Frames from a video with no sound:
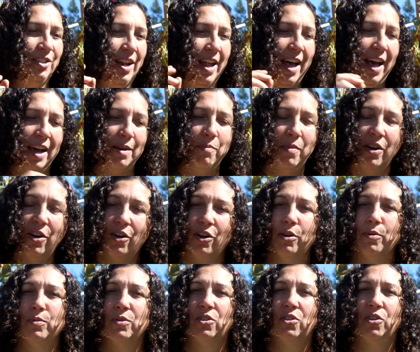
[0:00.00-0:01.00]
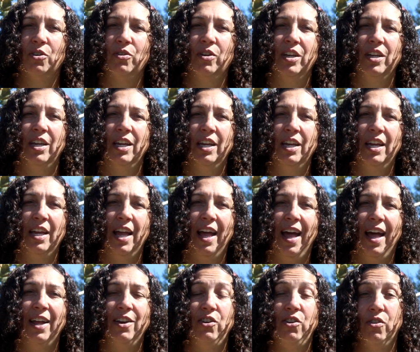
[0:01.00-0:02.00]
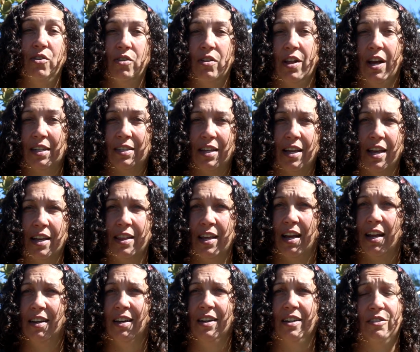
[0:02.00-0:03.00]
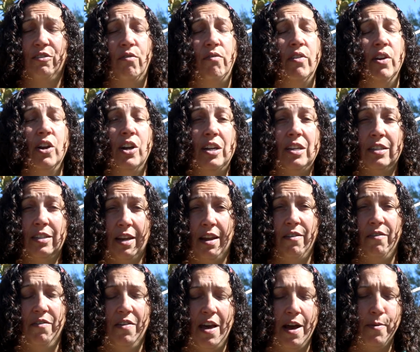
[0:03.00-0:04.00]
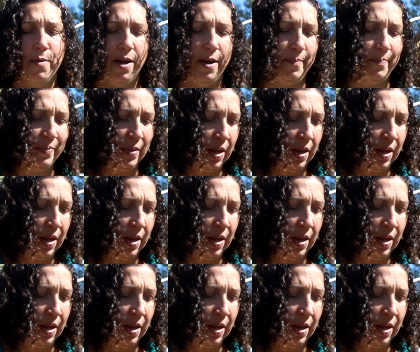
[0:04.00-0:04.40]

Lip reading: add my herbs to it and utilize it like that, and it's very safe that way.